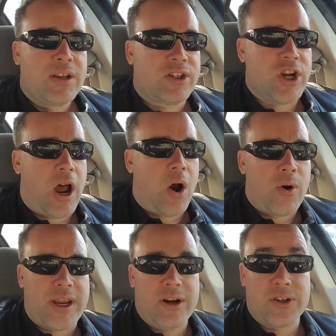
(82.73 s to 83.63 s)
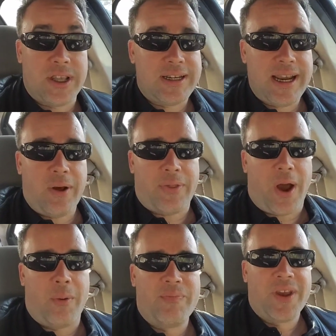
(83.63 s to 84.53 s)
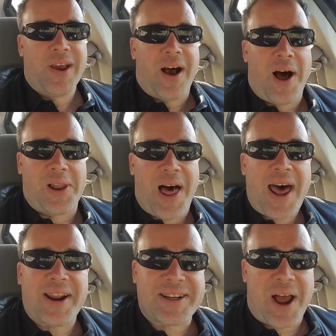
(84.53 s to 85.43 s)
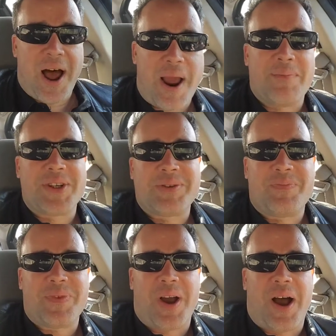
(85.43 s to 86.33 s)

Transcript: So here's the deal, though. A lot of times,